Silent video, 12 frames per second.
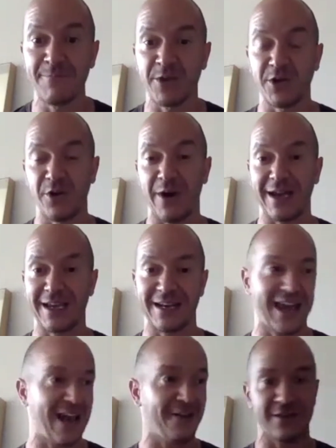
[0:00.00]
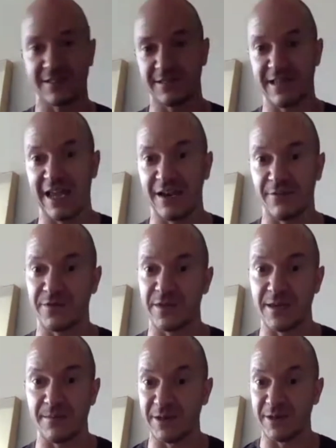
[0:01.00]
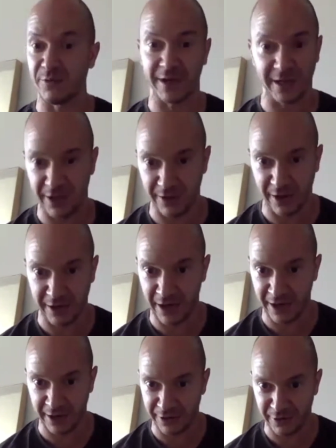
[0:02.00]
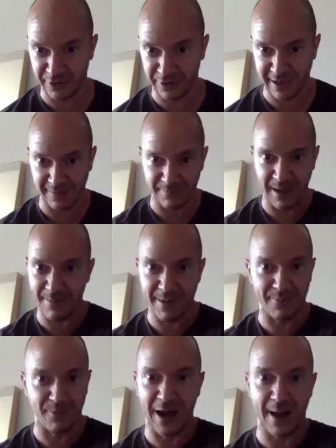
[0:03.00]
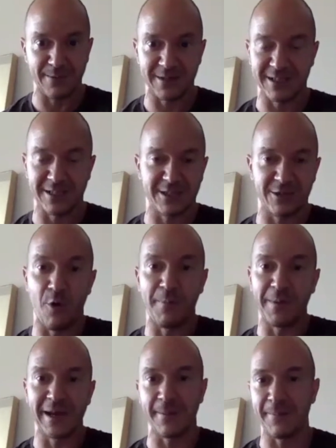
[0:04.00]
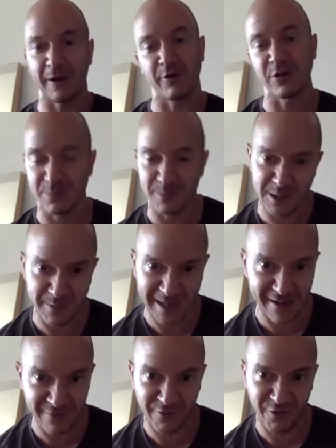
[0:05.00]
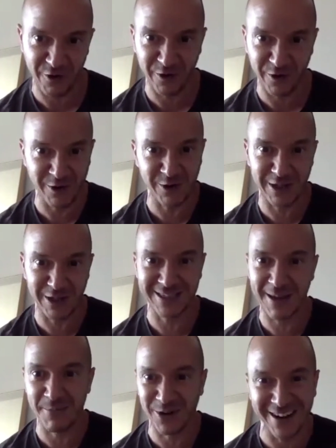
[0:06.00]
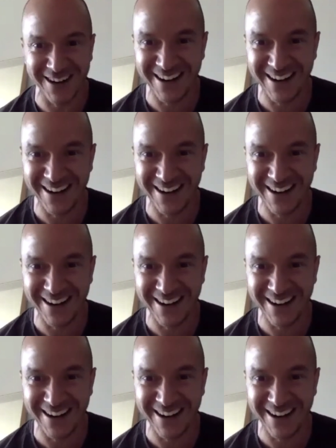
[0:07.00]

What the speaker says: you know, I can have this NFT be doing another thing. Maybe perhaps it's opening up a Christmas gift for December.